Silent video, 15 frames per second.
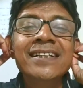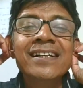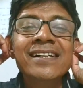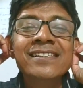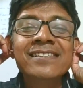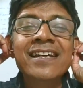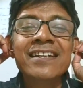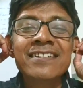
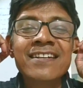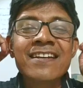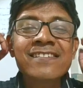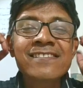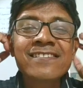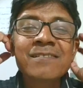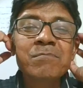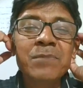It's an
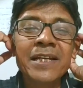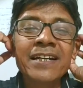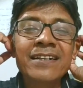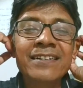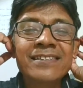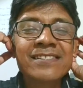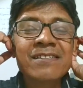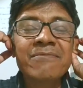international player.
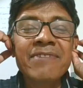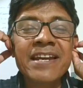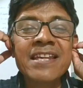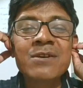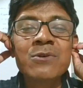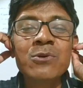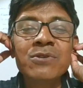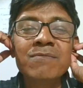It's a very
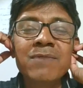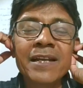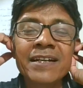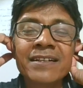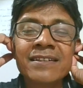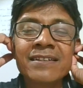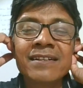good player.